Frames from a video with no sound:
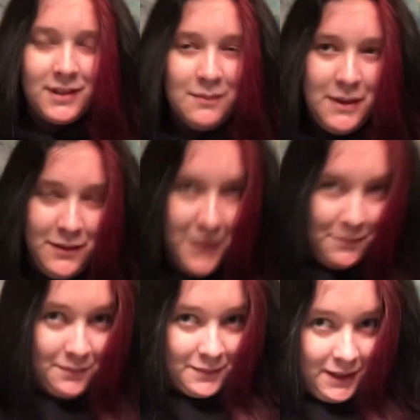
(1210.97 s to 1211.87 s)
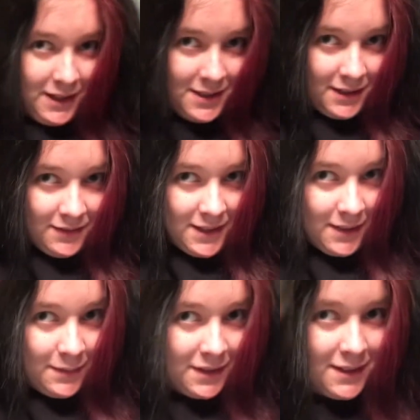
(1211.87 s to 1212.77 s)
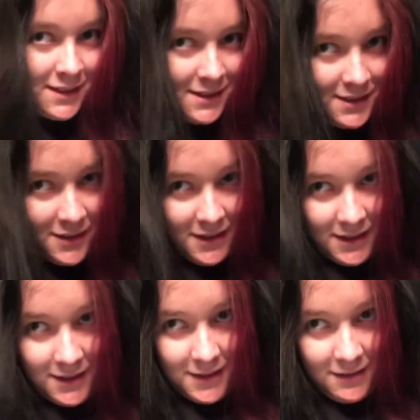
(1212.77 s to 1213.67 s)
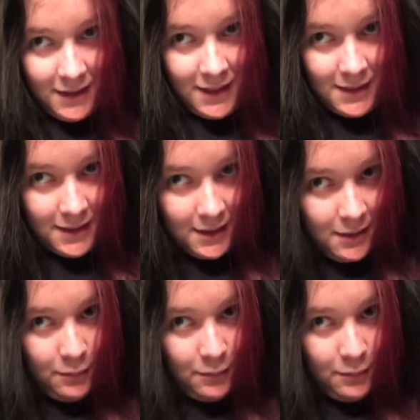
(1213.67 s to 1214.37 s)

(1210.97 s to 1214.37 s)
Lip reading: I'm having a really tough time with this because usually I use 2 hands and a